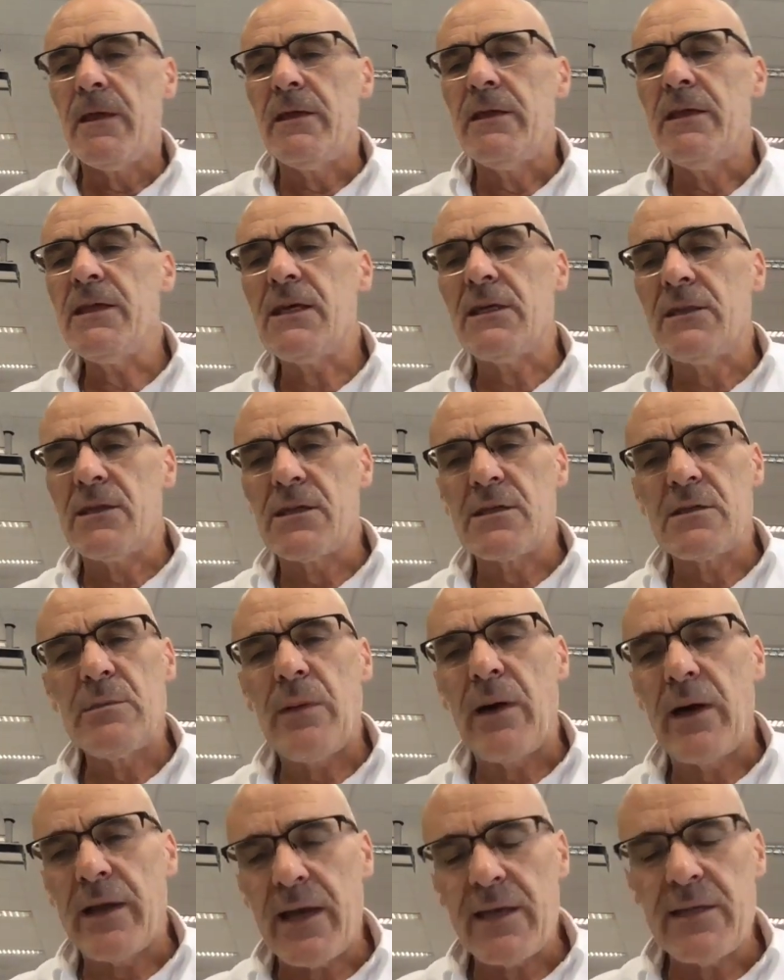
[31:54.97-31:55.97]
eagerness
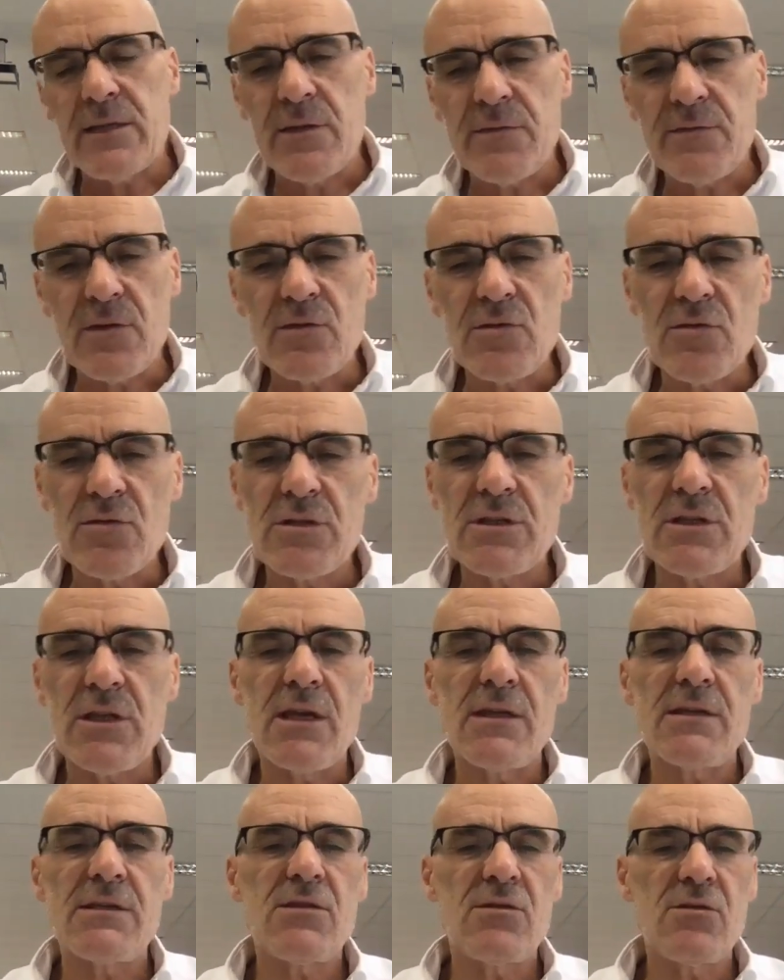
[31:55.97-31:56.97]
by any of the two
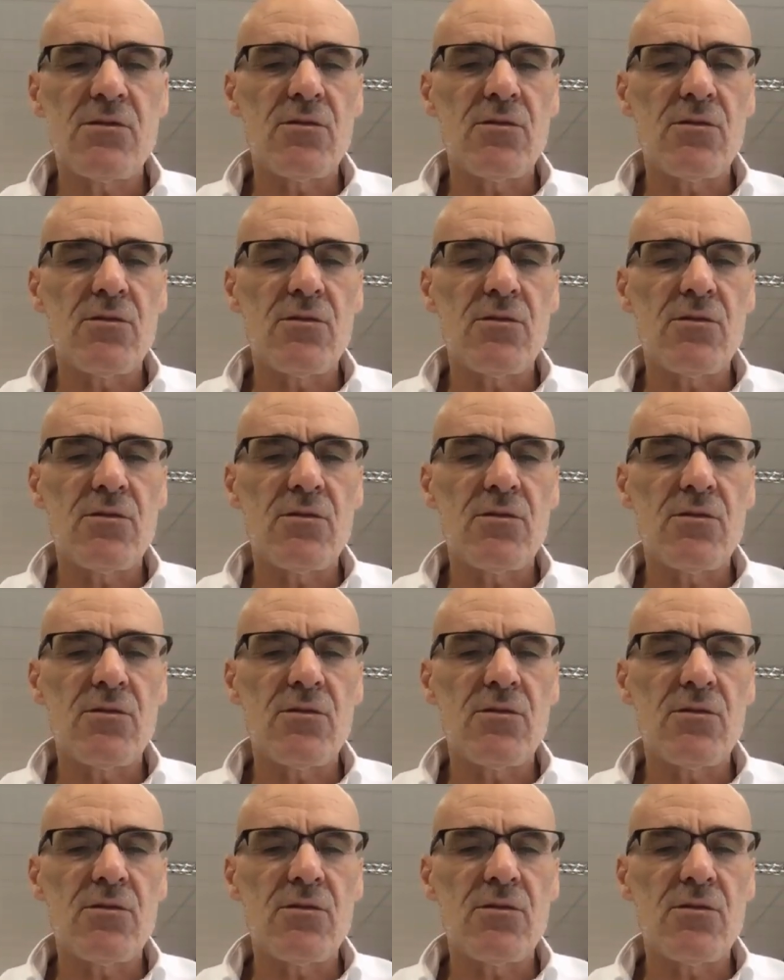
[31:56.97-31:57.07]
states